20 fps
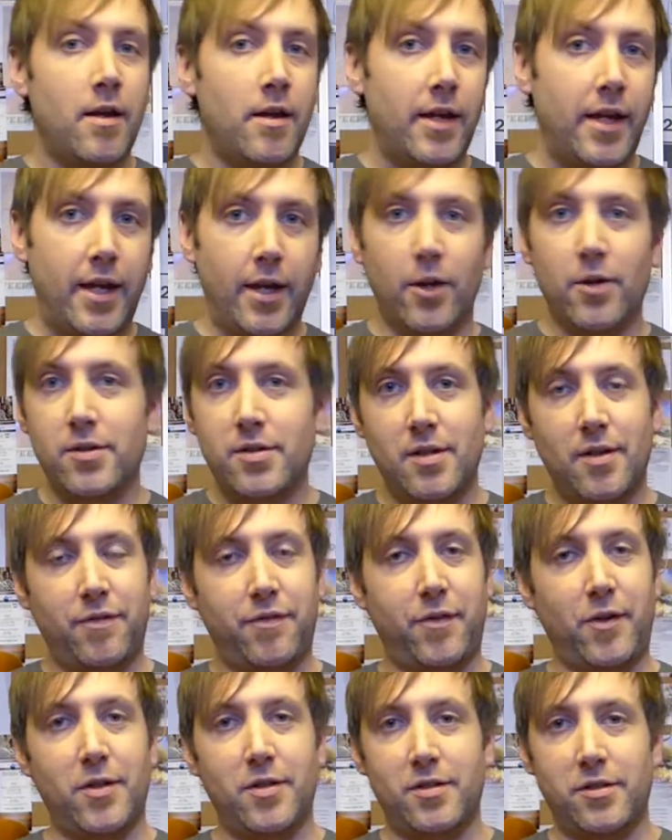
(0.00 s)
Here's the
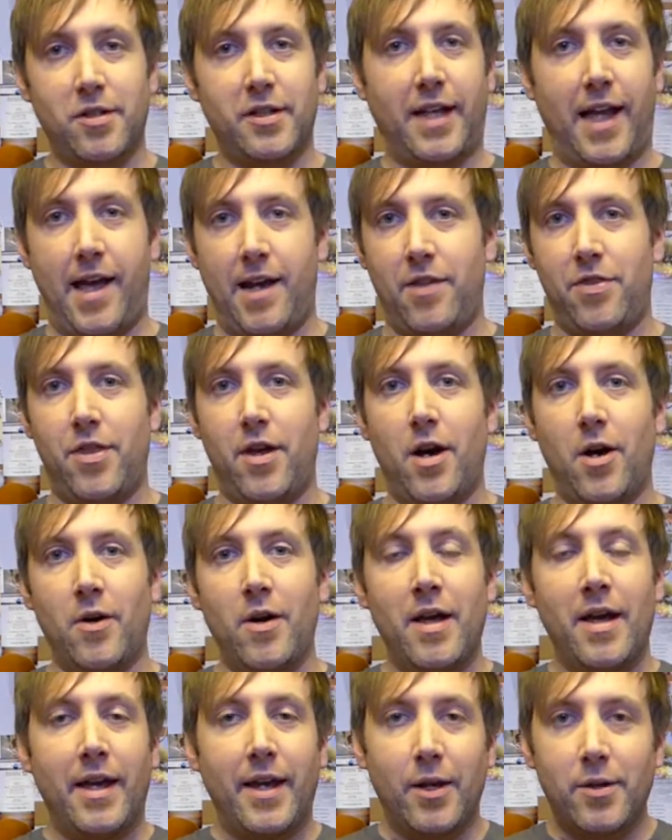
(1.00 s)
first look at it
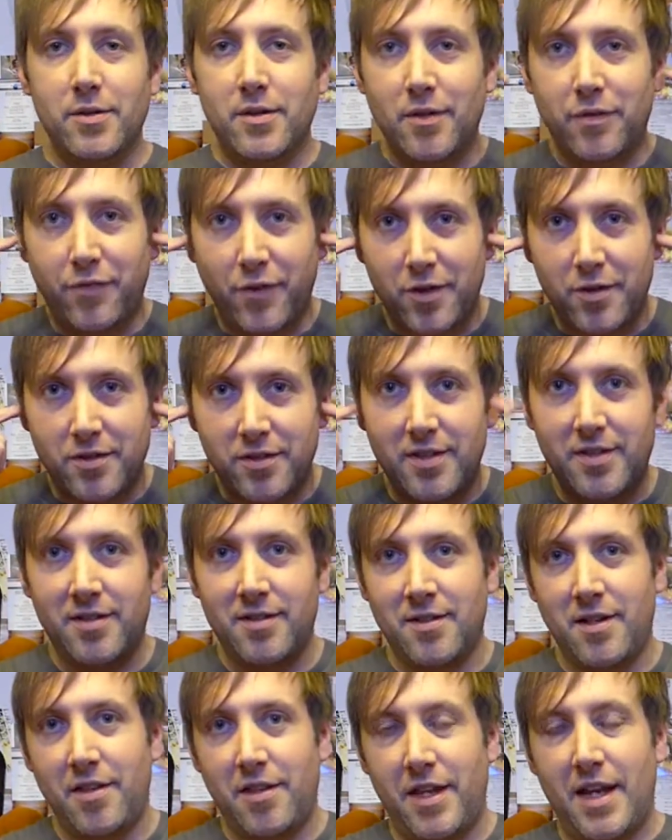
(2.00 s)
though. Here's the first
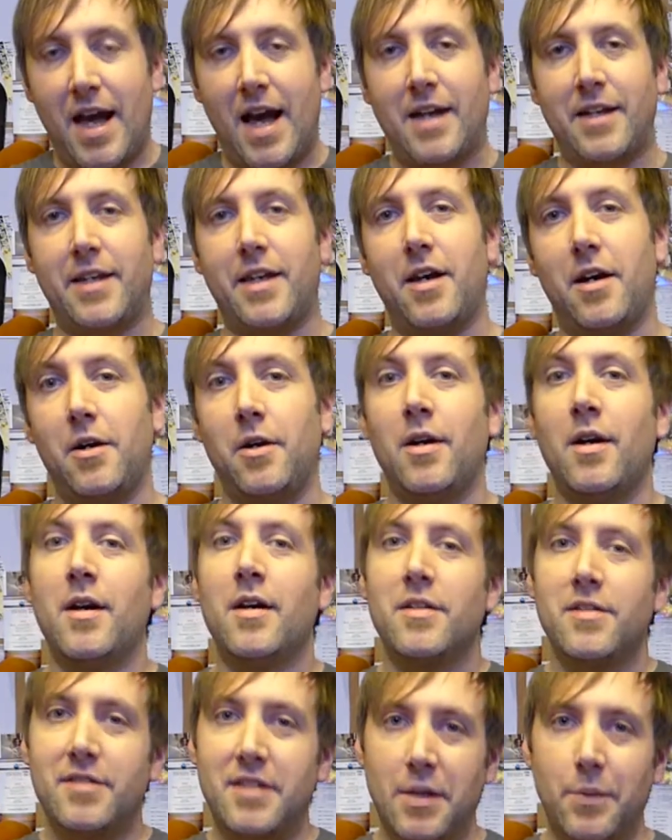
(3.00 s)
listen to the audio,
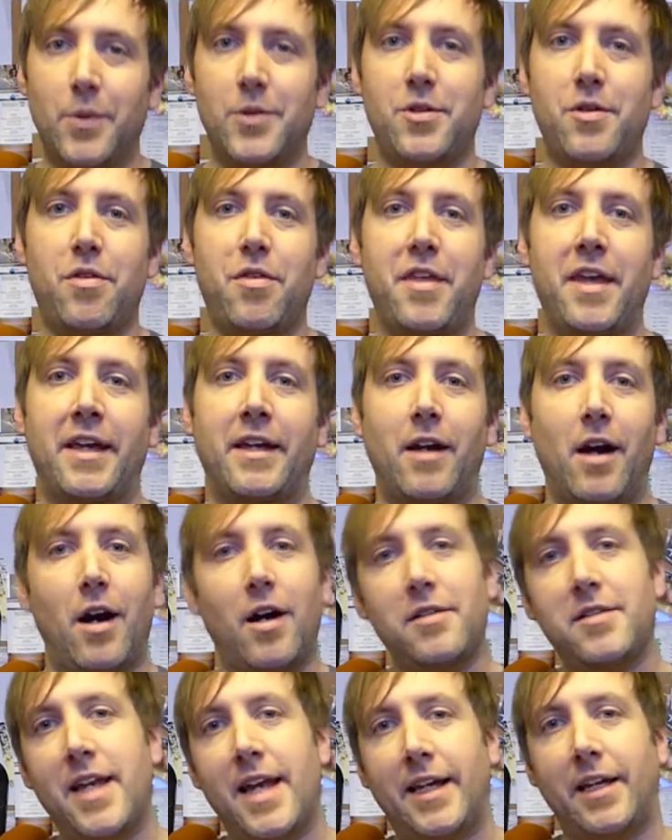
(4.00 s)
see what you think.
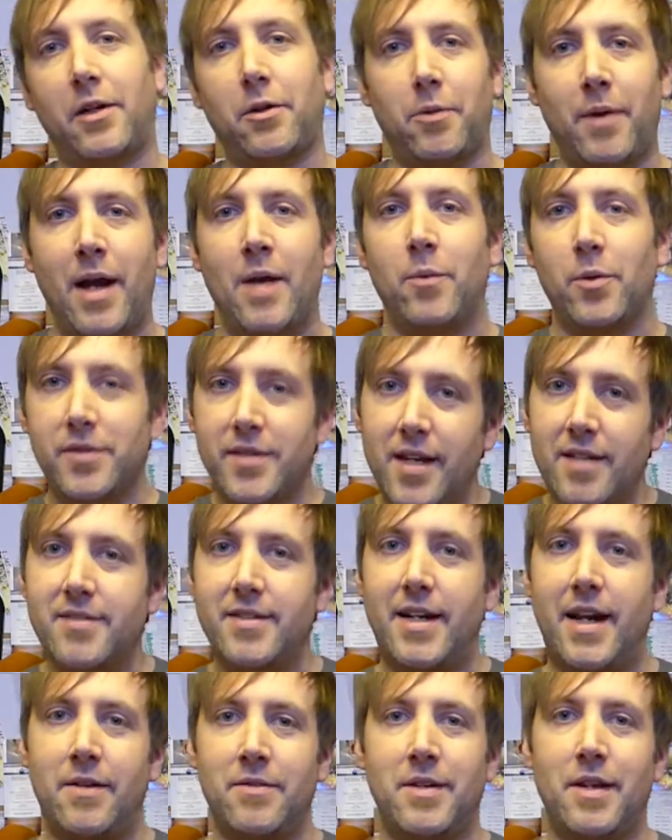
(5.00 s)
I'll take it around, we'll
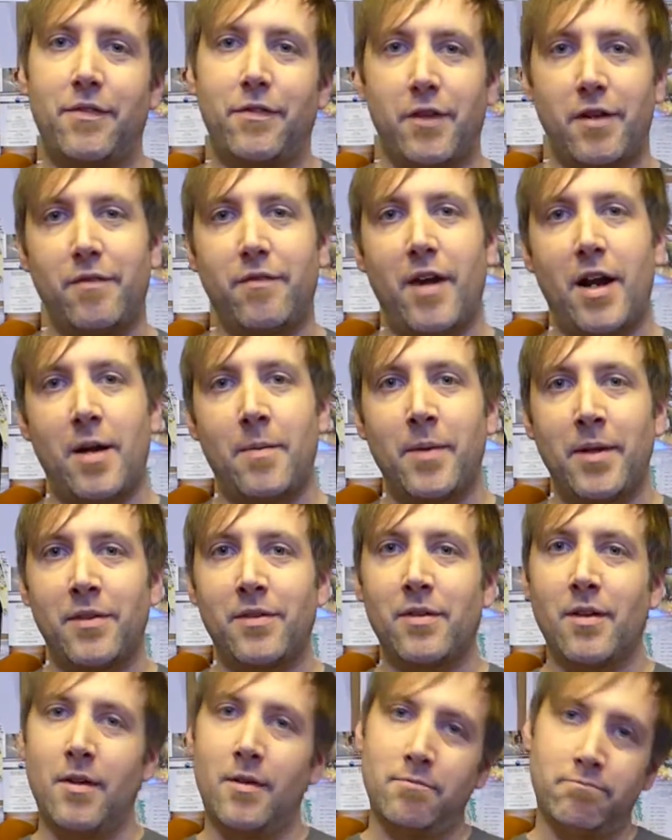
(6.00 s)
test it out in different
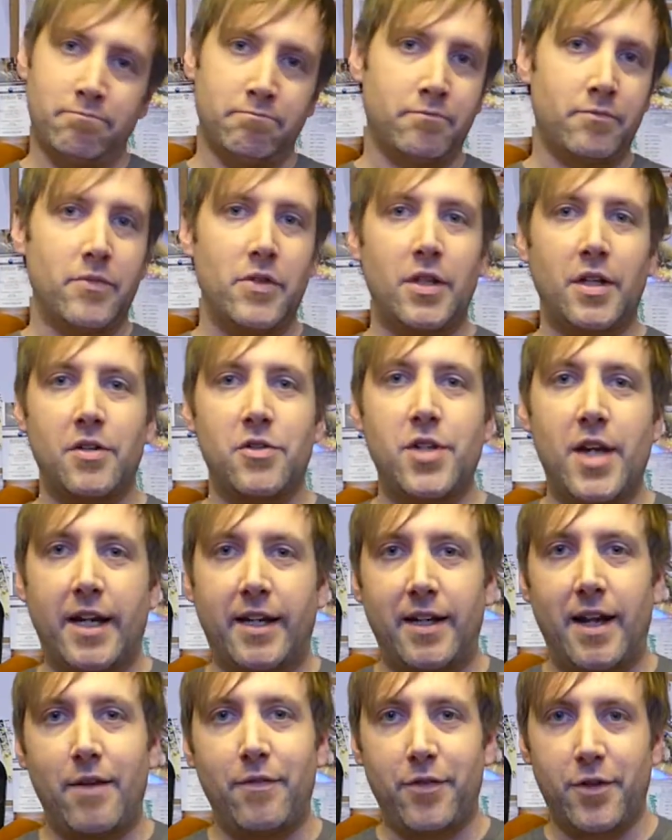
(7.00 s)
environments. You can
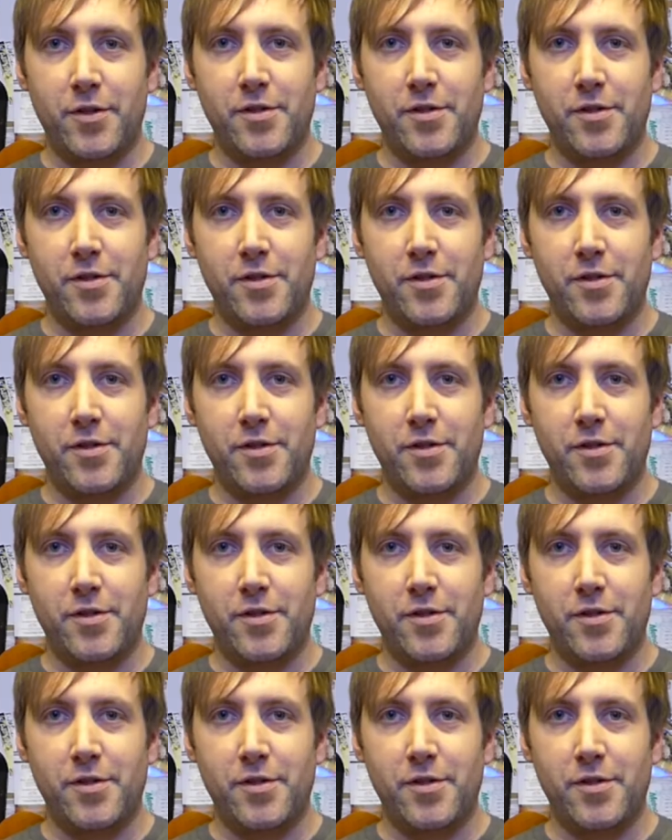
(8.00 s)
check it out for